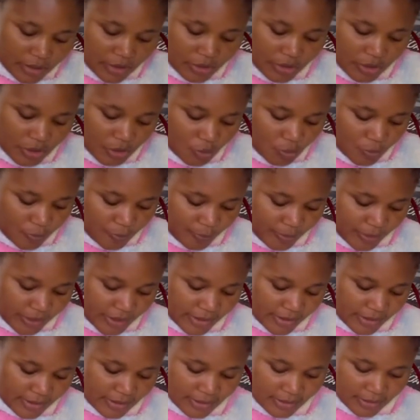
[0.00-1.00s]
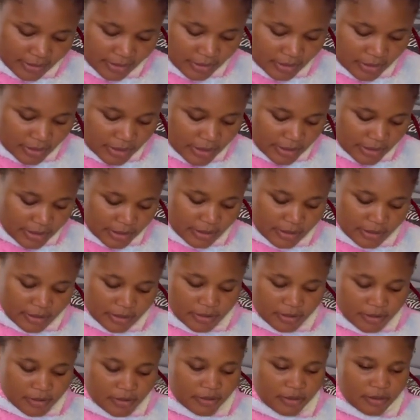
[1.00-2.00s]
it's a two-piece.
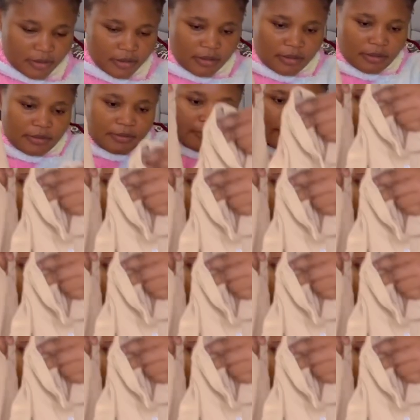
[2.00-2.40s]
Yeah.